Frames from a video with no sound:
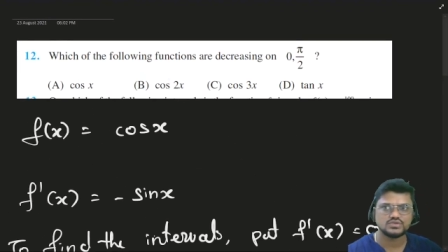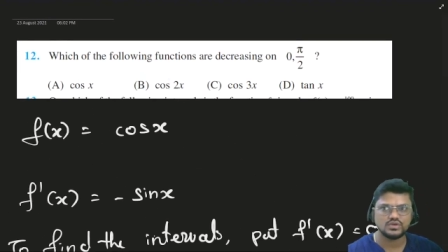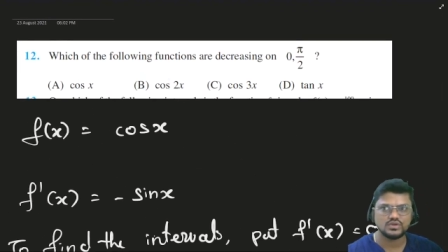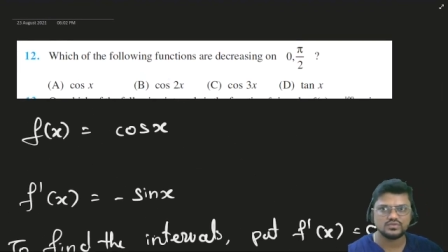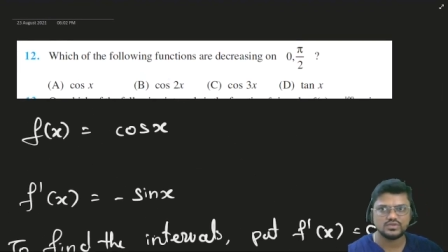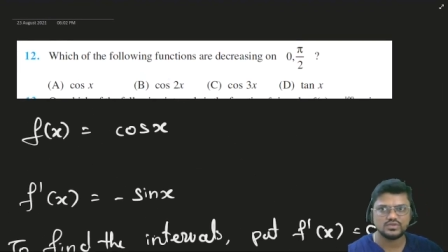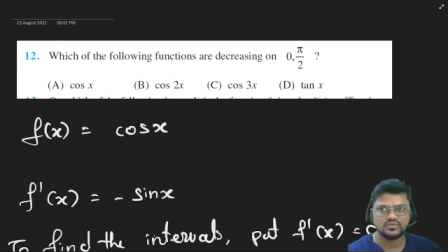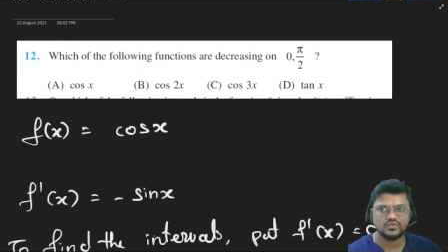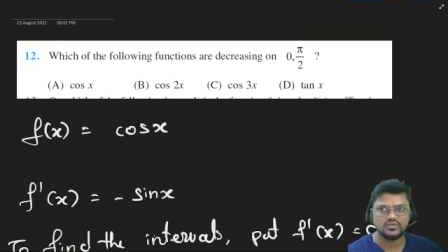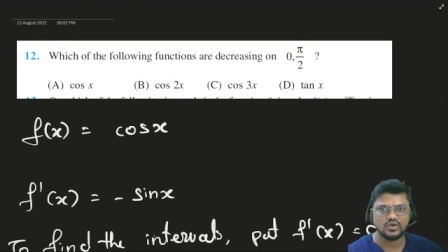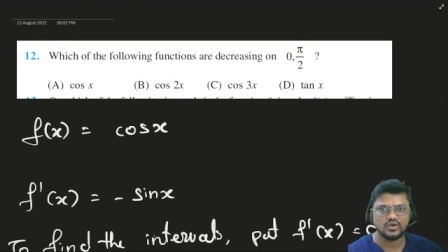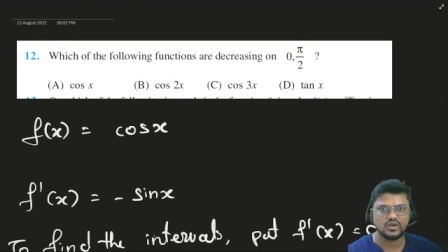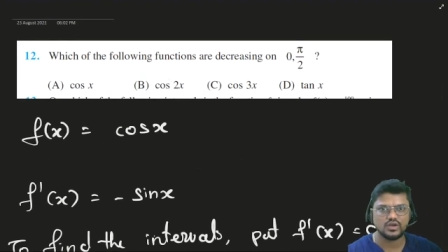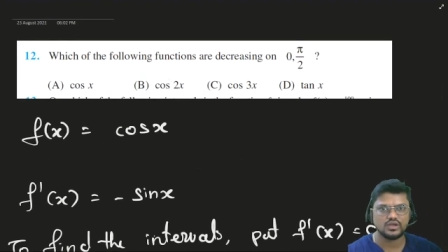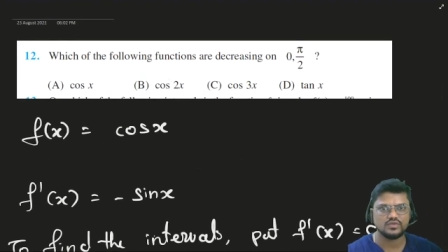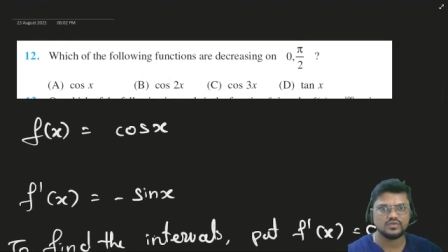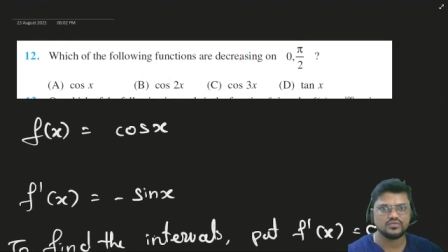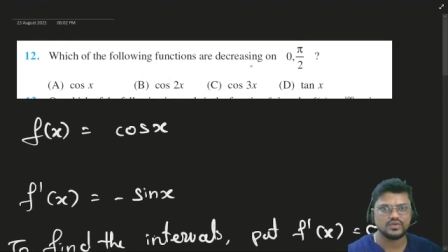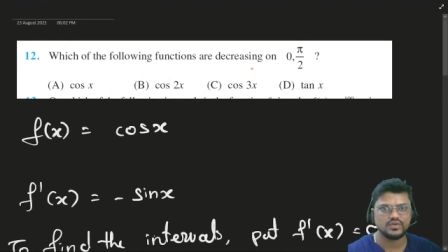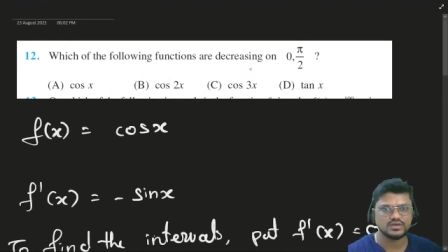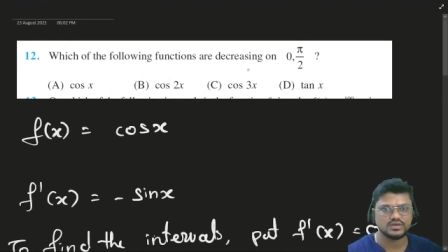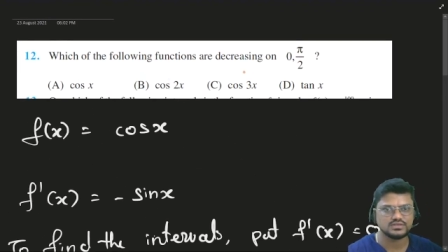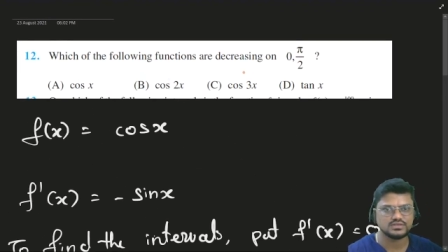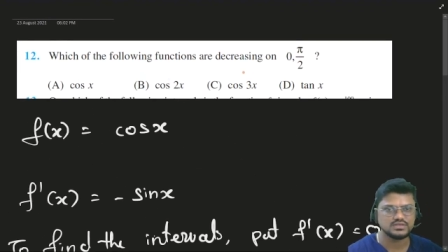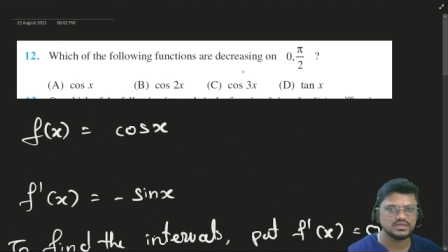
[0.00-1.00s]
of the following
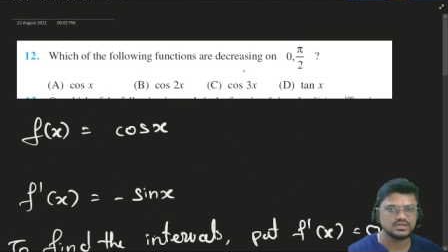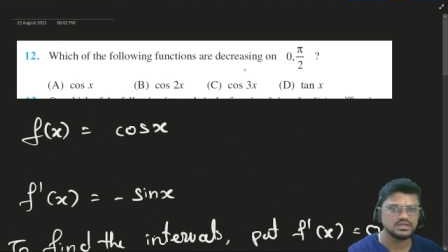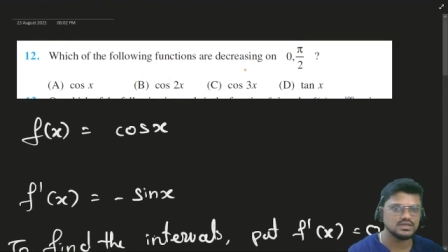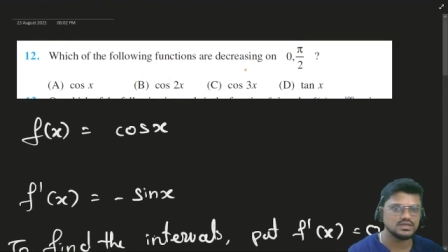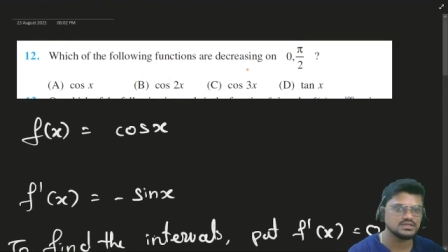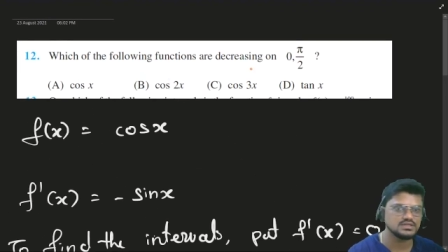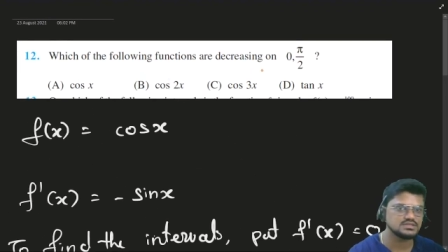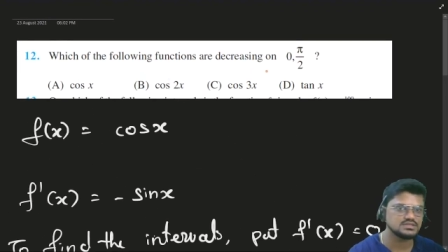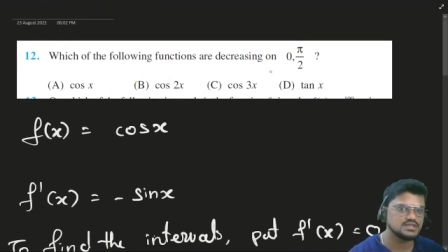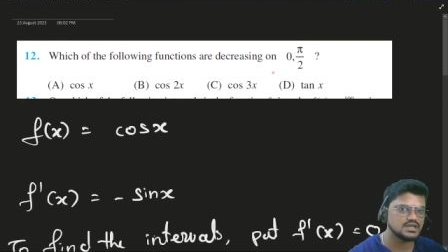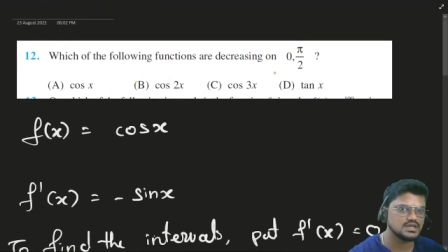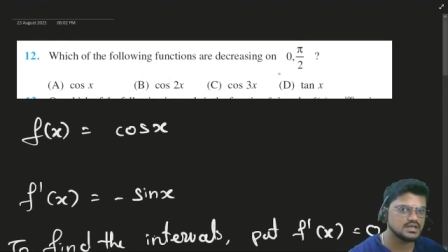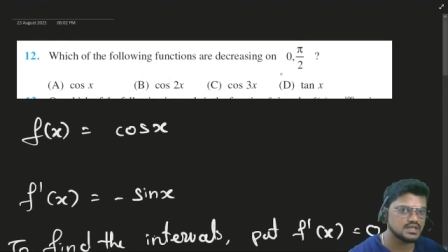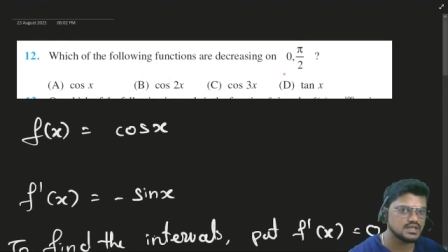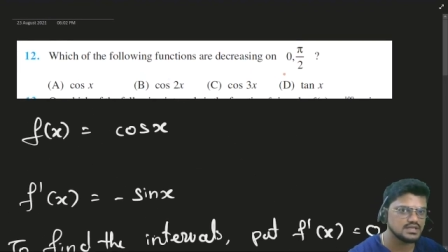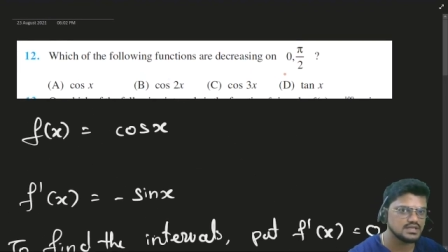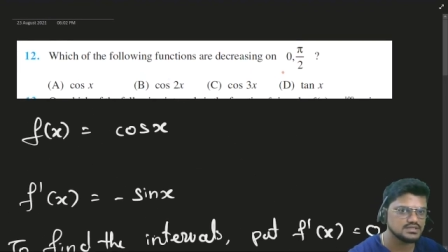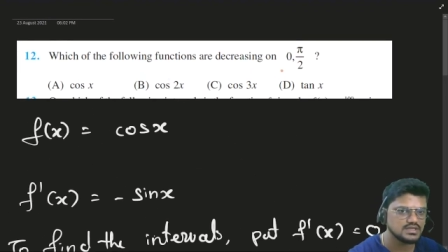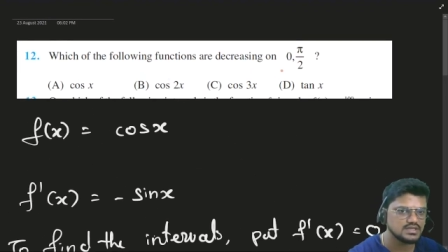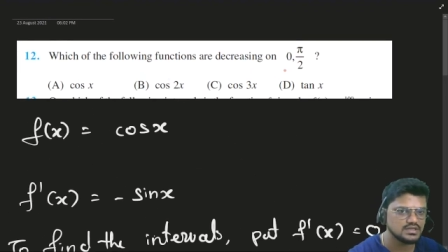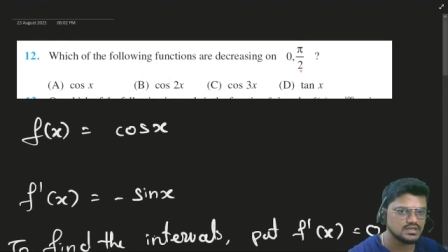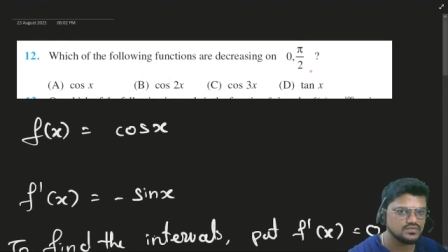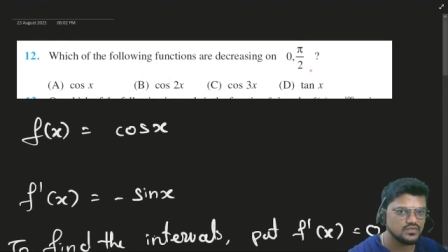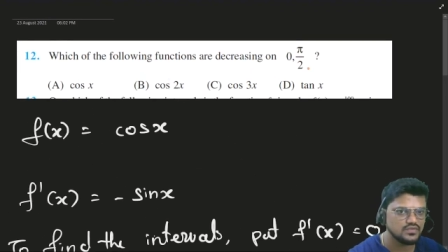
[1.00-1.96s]
function is decreasing